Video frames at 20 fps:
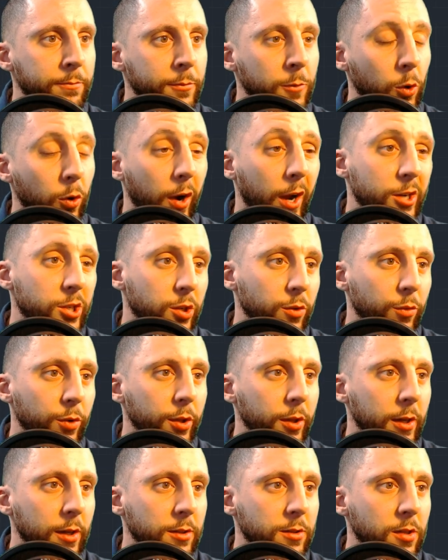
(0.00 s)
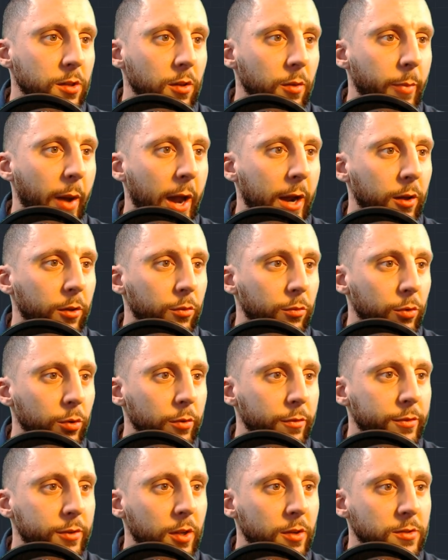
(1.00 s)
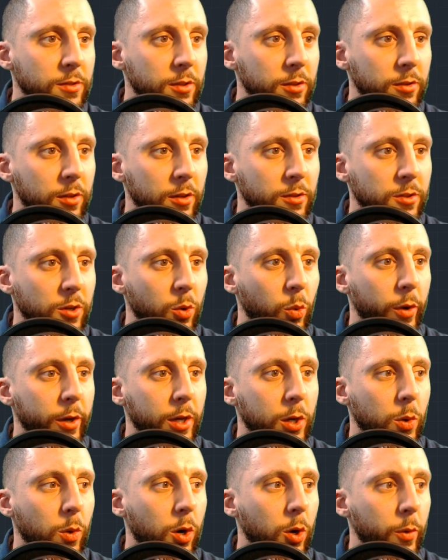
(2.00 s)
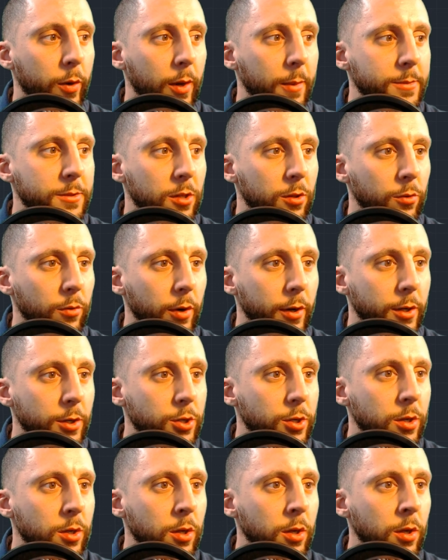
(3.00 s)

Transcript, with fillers: Or actually really into the back of the roof. Doesn't, doesn't quite go all the way up to the ridge.